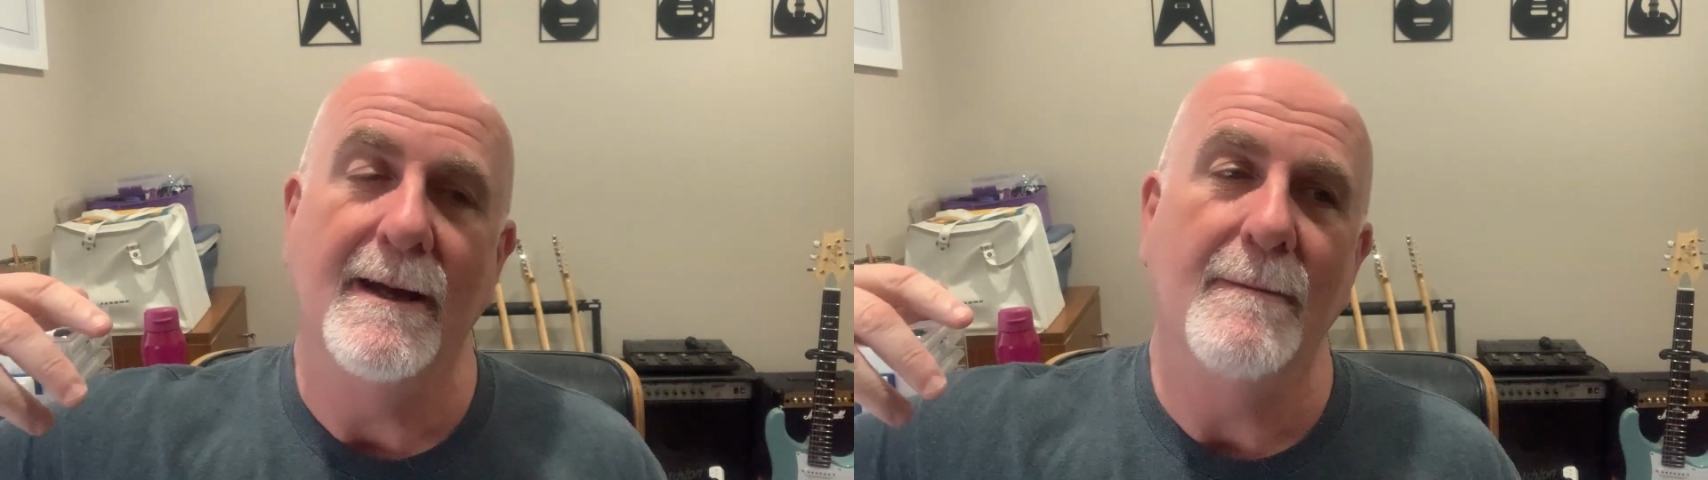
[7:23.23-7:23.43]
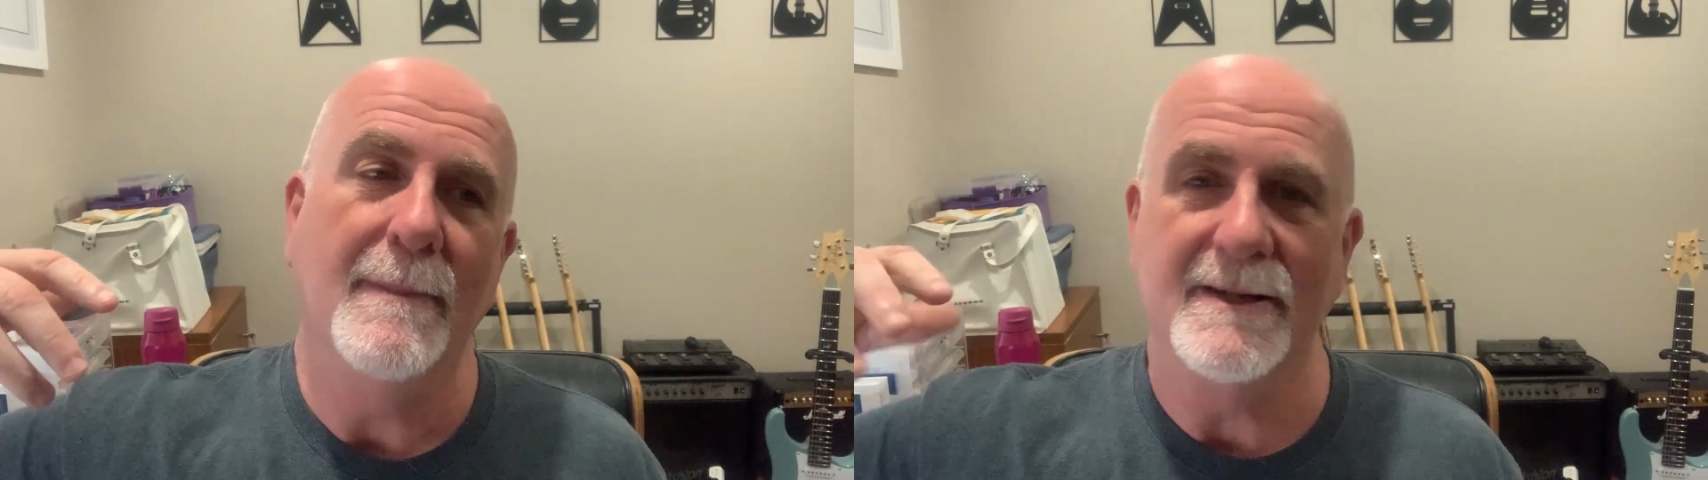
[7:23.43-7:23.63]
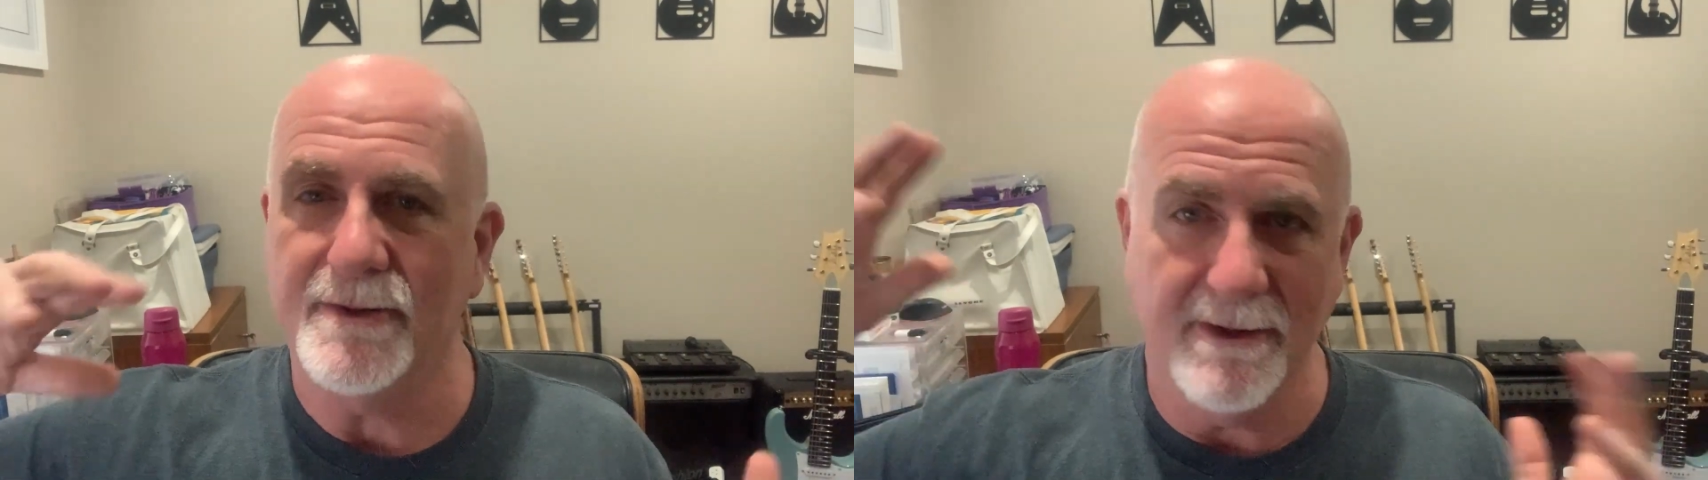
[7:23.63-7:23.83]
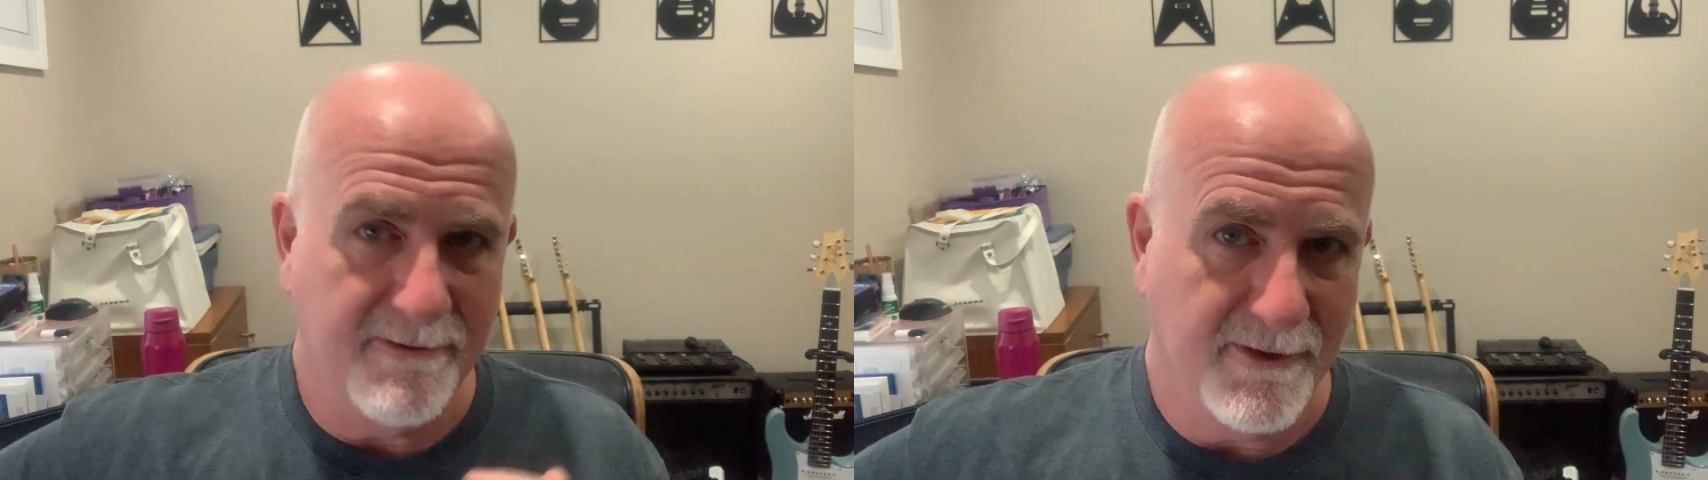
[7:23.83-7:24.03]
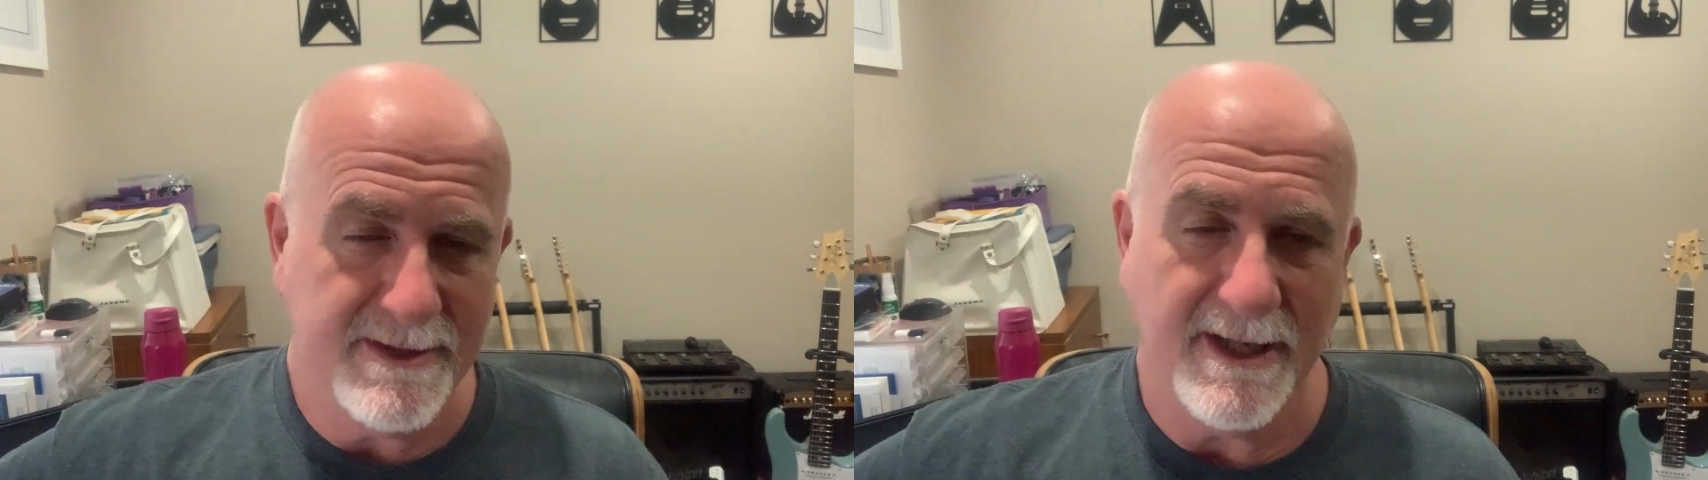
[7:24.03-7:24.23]
but it's all in
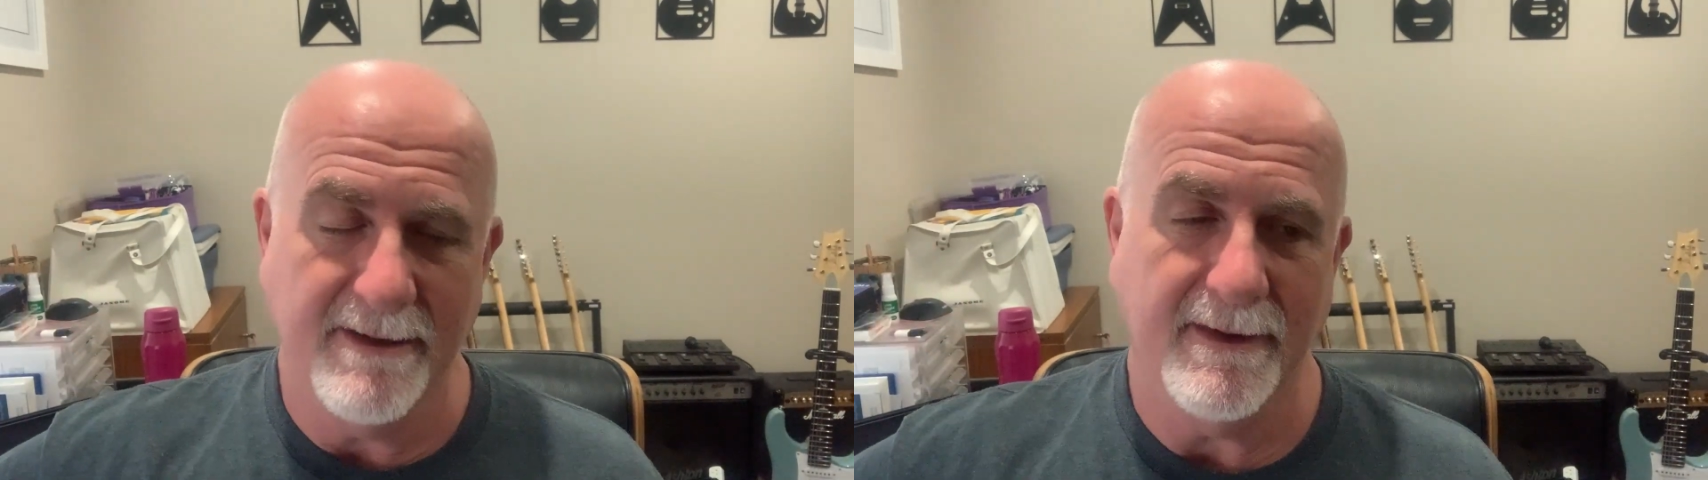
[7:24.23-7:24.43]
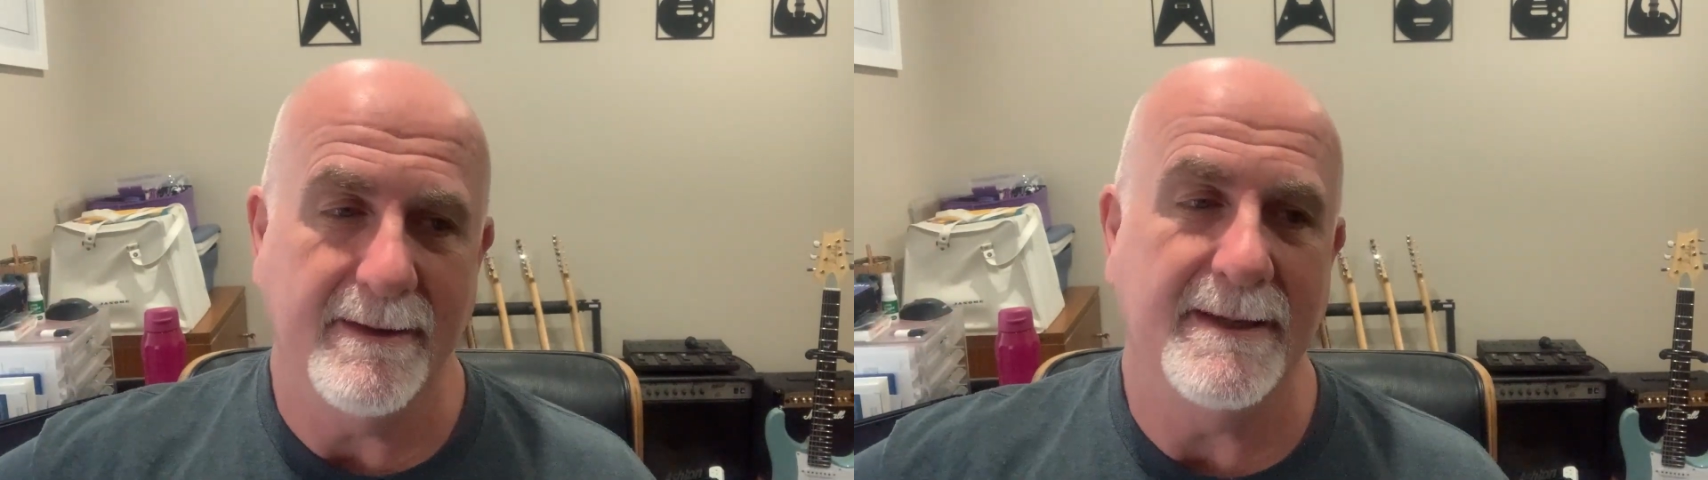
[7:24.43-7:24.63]
voiceover.